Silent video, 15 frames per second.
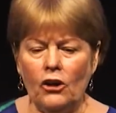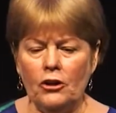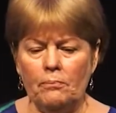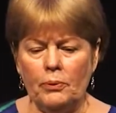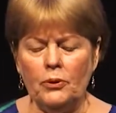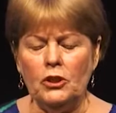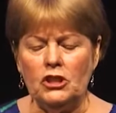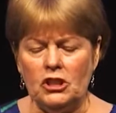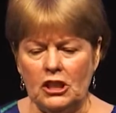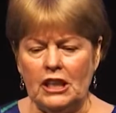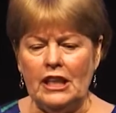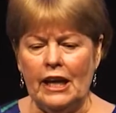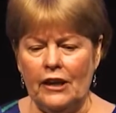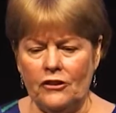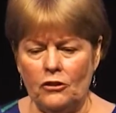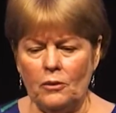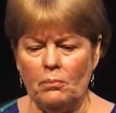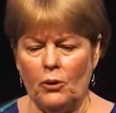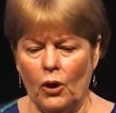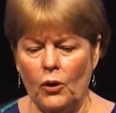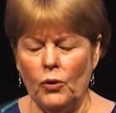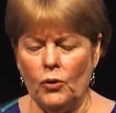to put together
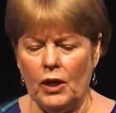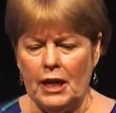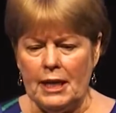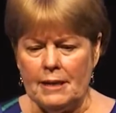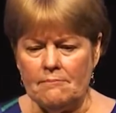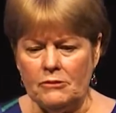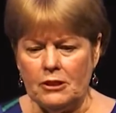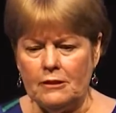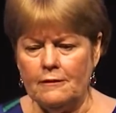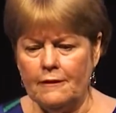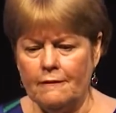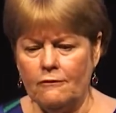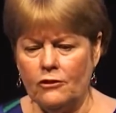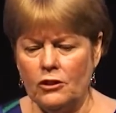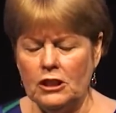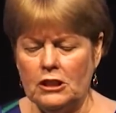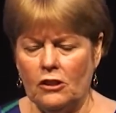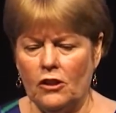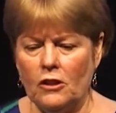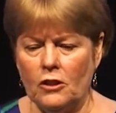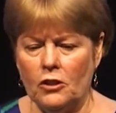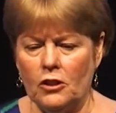programs for
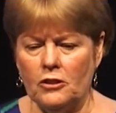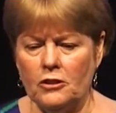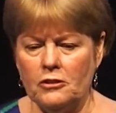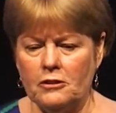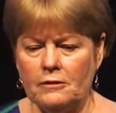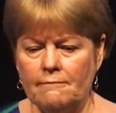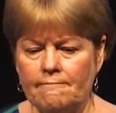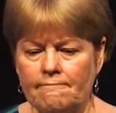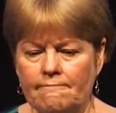adult learners.